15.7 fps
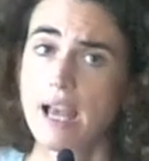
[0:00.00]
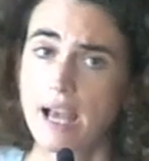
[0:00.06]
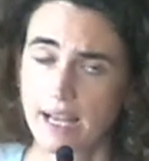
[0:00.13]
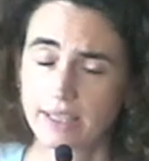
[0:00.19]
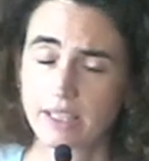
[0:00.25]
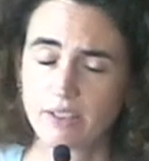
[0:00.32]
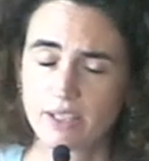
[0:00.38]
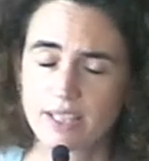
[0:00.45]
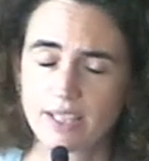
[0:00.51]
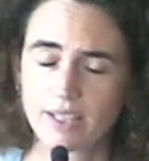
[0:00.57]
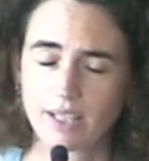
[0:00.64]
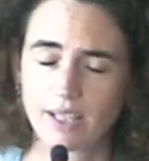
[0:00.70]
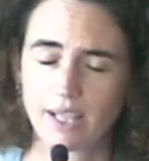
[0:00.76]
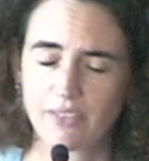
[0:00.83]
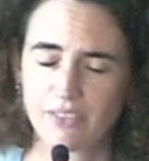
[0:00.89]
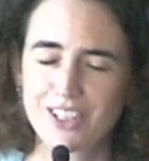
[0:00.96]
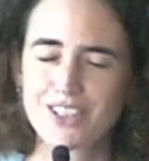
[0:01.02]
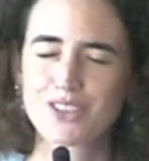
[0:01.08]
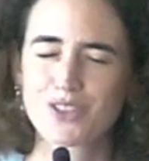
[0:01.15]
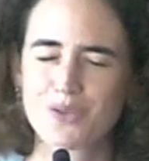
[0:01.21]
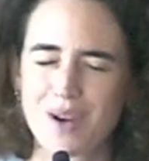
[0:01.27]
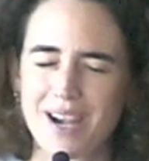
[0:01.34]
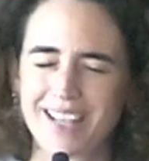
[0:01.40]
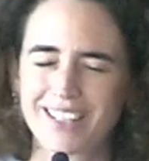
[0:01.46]
And there is a
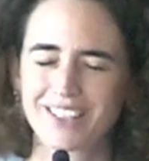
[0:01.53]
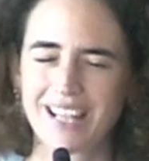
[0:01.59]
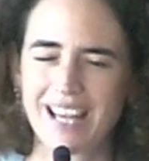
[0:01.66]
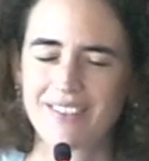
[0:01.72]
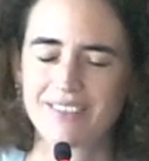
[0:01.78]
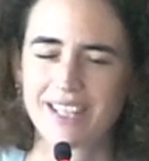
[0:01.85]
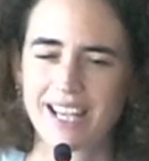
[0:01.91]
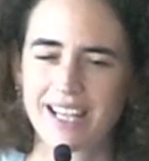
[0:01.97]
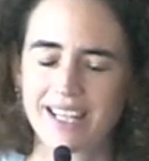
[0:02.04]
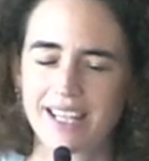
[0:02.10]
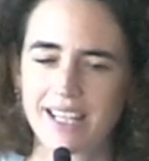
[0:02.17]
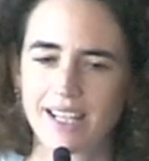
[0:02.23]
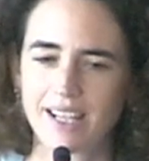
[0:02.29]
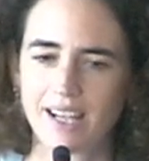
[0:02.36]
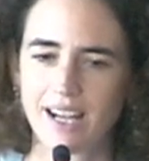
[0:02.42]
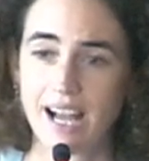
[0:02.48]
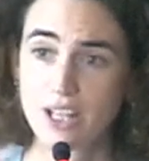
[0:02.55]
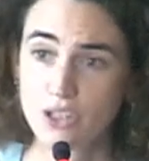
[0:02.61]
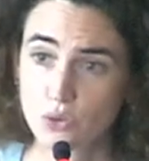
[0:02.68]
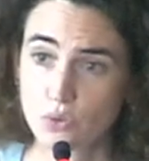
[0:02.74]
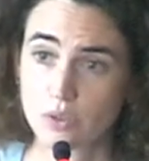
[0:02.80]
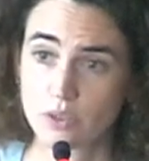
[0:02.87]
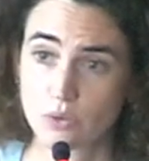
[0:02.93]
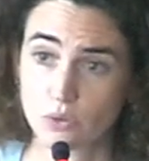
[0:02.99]
reason why I don't have any
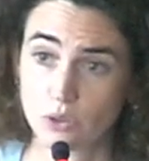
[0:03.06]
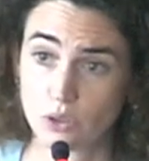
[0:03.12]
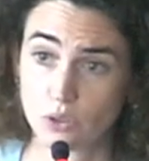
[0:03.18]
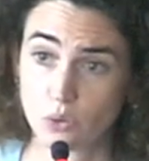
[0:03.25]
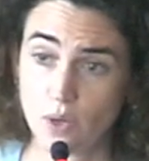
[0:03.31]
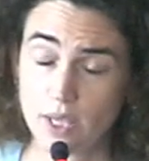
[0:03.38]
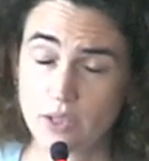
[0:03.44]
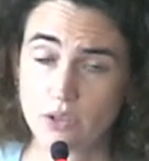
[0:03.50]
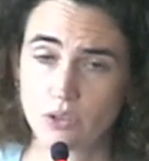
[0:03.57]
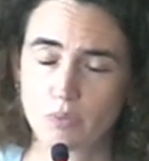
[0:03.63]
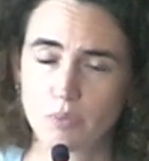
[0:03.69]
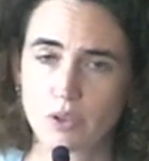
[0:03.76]
answers to your question,